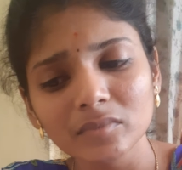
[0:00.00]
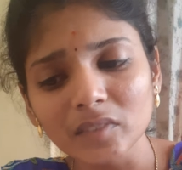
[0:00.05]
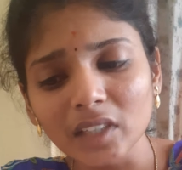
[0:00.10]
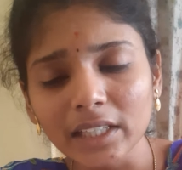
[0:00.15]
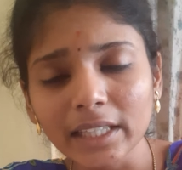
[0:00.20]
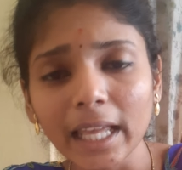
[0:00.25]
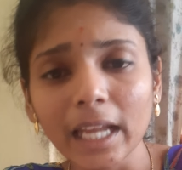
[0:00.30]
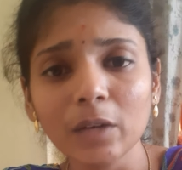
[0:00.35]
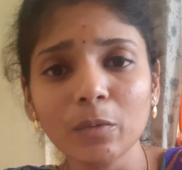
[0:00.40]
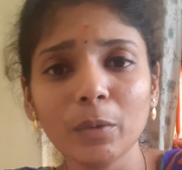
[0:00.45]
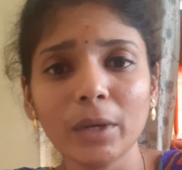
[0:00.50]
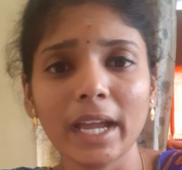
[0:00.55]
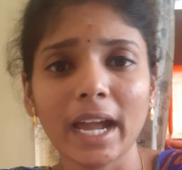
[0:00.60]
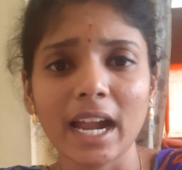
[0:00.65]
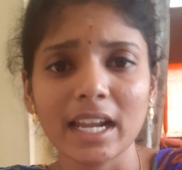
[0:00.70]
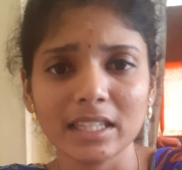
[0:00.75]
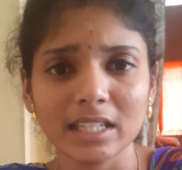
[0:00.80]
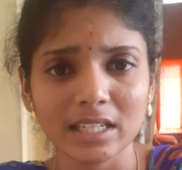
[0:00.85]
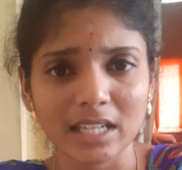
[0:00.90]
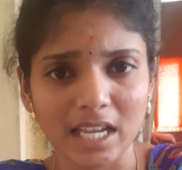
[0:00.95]
Then we
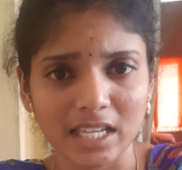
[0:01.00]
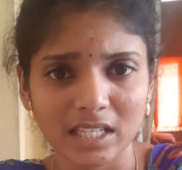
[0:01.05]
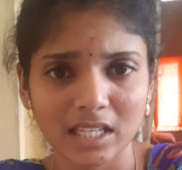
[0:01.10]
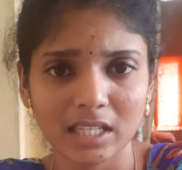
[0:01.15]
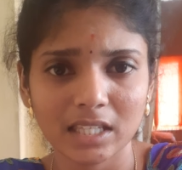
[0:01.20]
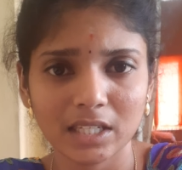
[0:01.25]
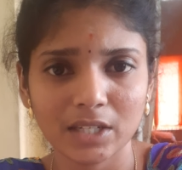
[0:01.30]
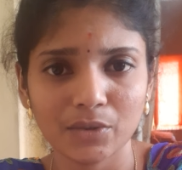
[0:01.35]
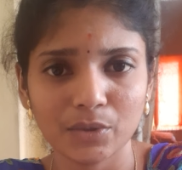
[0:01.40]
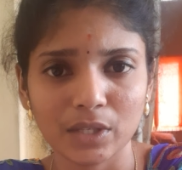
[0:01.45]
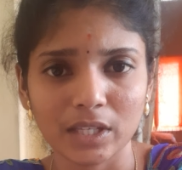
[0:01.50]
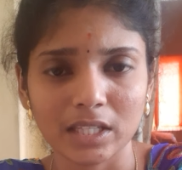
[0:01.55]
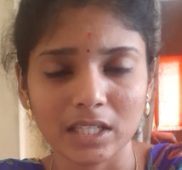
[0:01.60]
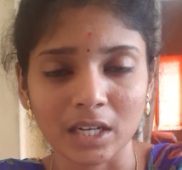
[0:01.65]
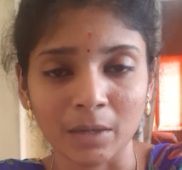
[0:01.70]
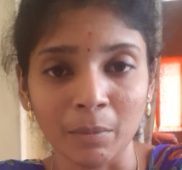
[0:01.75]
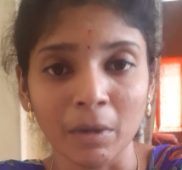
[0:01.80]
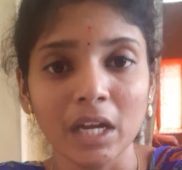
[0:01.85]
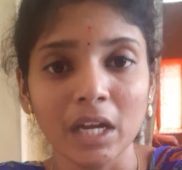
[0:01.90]
have the digestive system.